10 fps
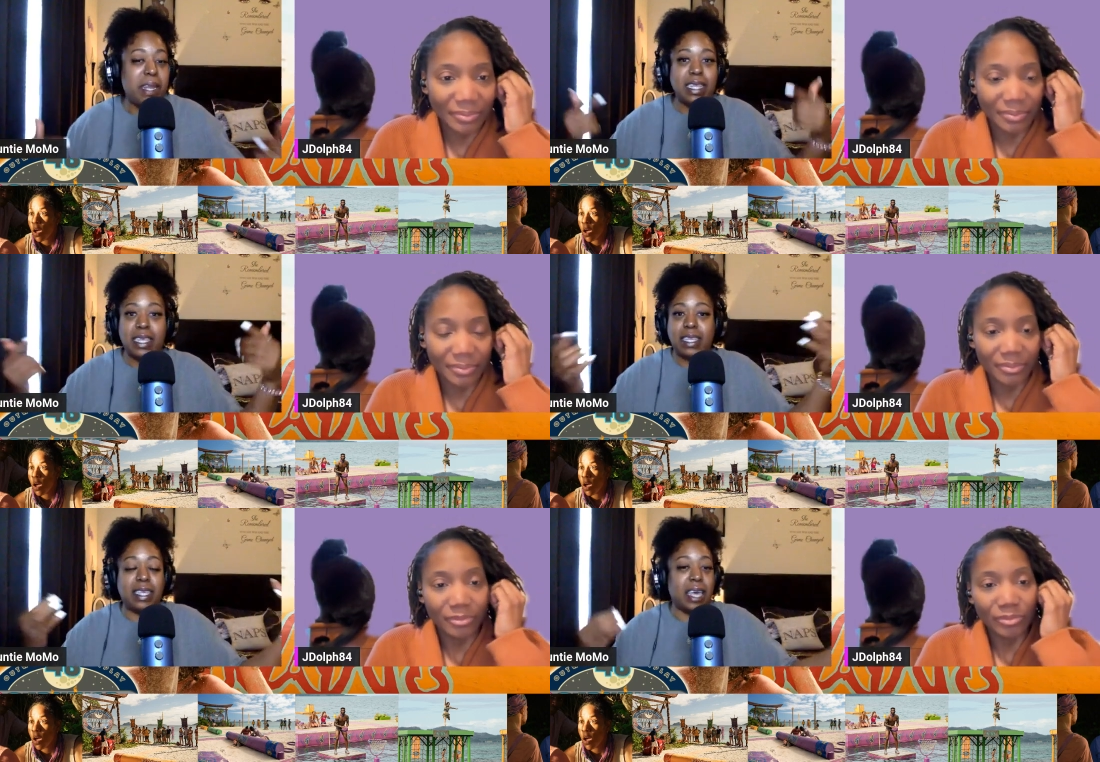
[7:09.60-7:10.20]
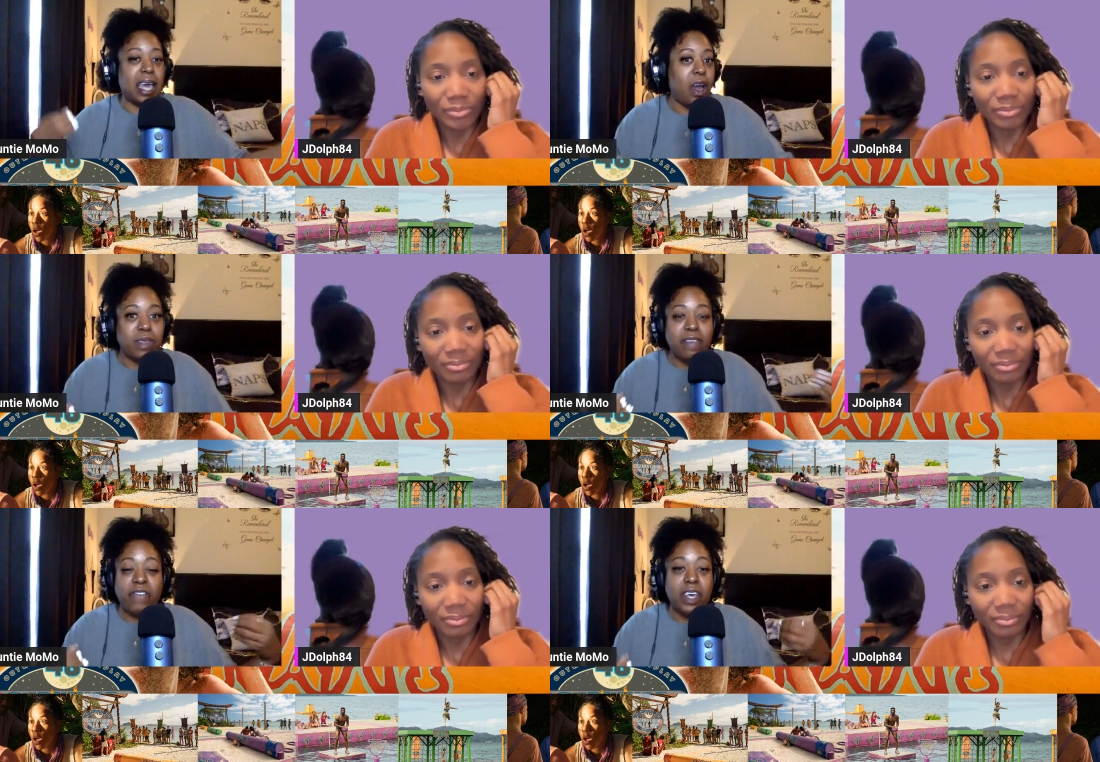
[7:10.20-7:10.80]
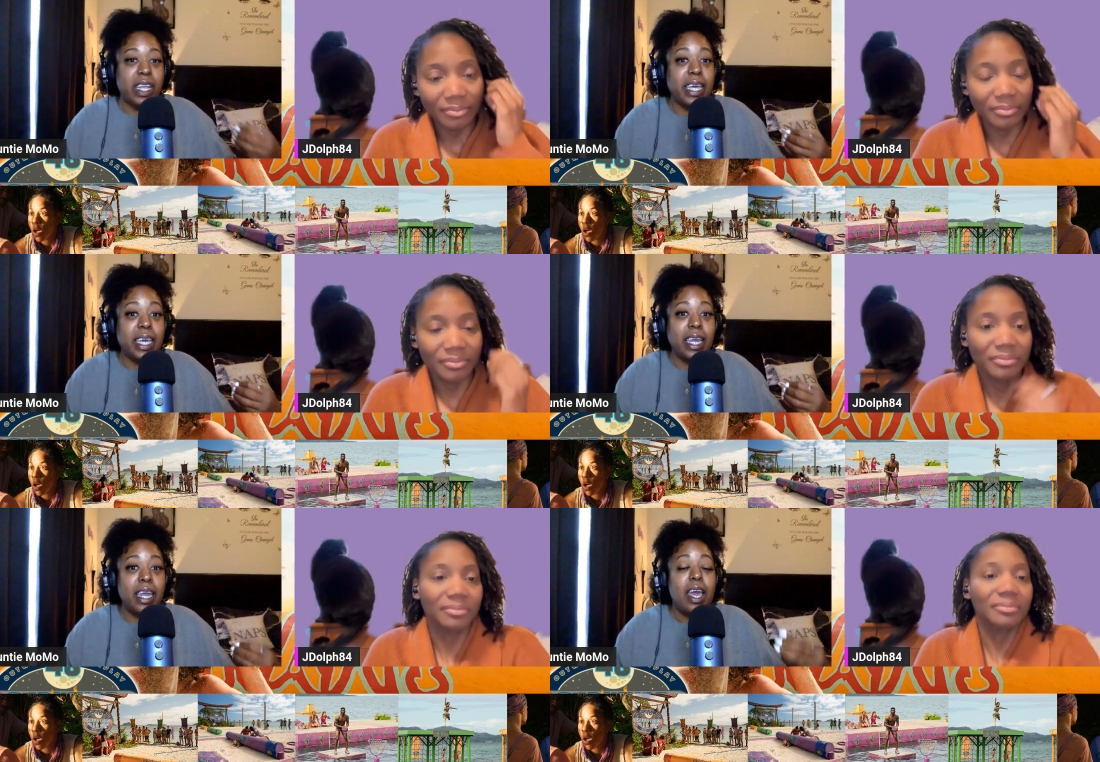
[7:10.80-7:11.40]
Speaker 1: in to help to fill
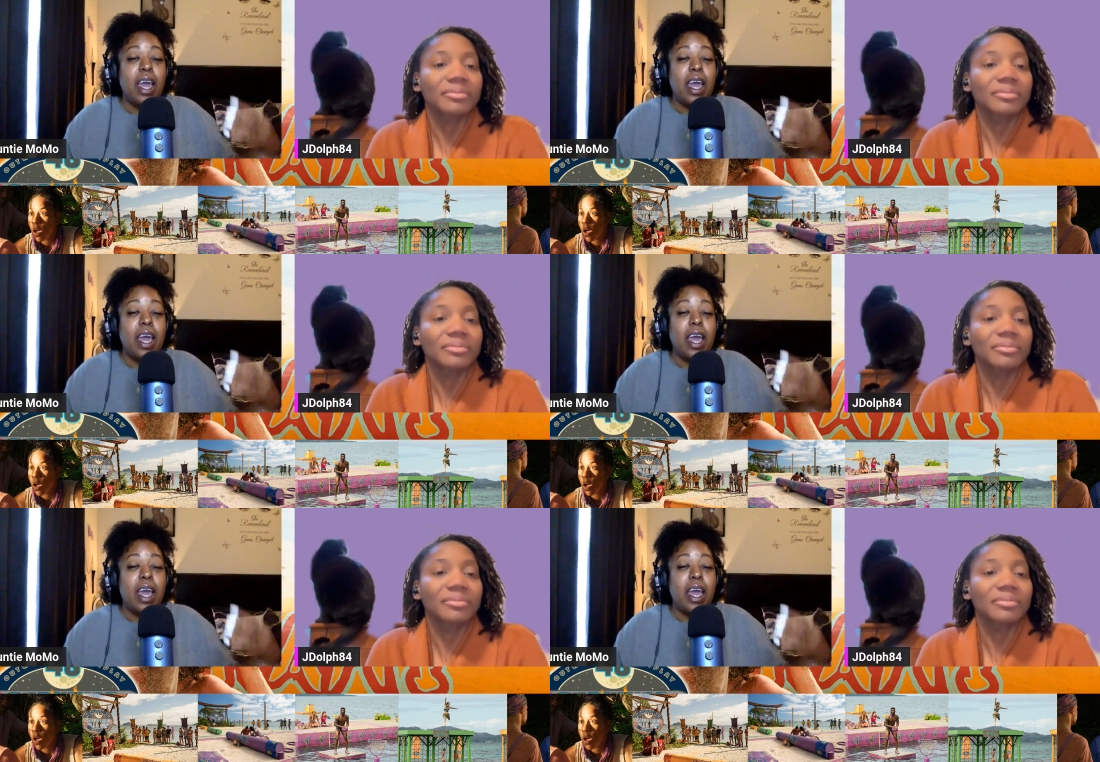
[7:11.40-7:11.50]
in,